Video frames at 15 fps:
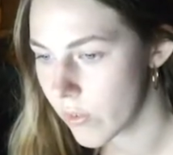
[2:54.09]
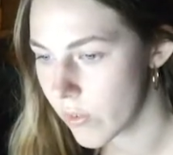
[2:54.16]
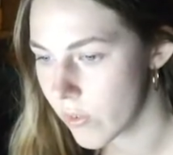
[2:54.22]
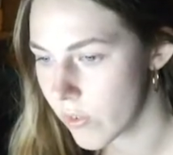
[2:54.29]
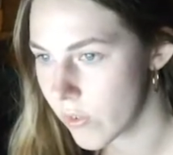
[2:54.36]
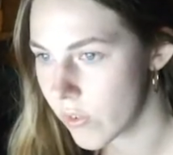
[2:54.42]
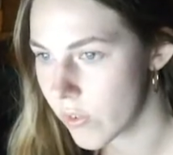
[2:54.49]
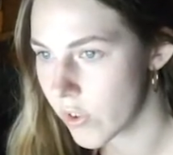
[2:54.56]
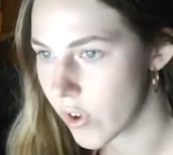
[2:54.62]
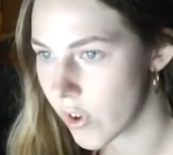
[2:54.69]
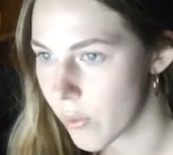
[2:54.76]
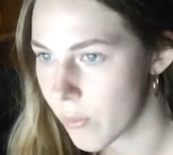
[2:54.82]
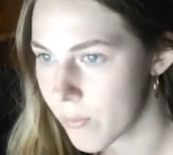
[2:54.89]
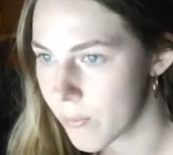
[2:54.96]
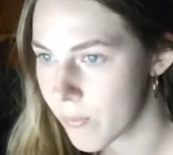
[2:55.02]
So
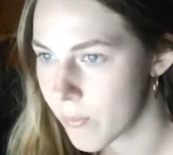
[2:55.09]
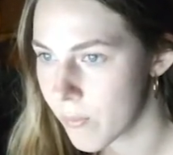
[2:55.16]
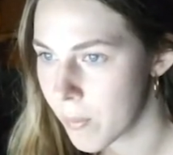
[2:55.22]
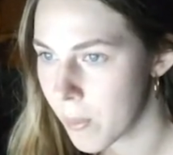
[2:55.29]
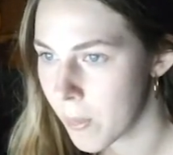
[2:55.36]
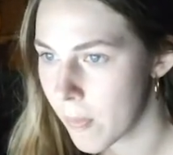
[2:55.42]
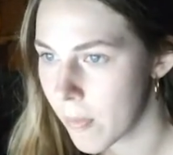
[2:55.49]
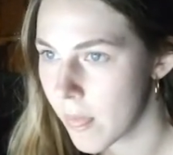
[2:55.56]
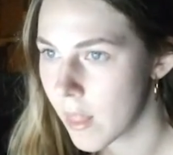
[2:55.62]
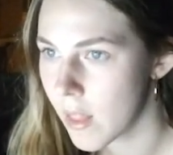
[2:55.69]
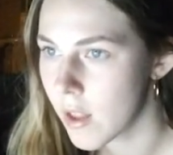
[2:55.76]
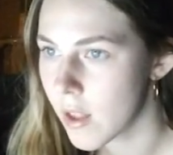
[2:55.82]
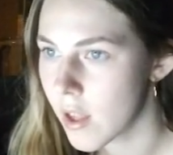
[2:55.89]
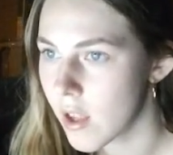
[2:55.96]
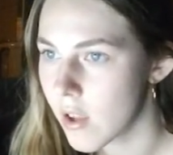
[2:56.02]

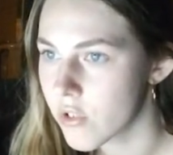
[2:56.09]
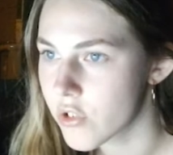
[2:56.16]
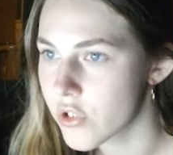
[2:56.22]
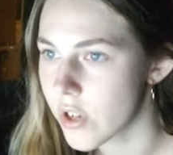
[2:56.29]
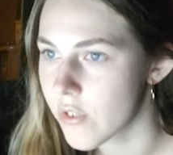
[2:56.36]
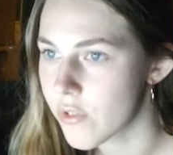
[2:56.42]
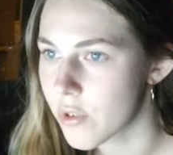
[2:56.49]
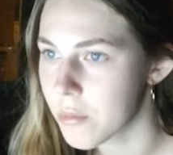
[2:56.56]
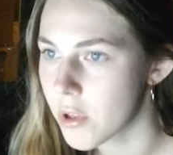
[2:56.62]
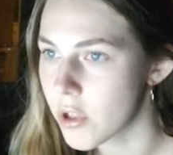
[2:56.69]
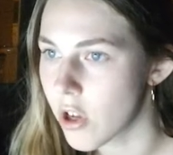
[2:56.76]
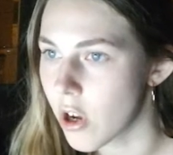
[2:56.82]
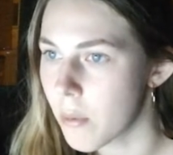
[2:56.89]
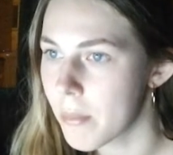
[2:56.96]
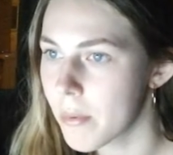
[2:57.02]
I'll start from the
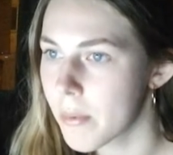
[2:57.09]
top.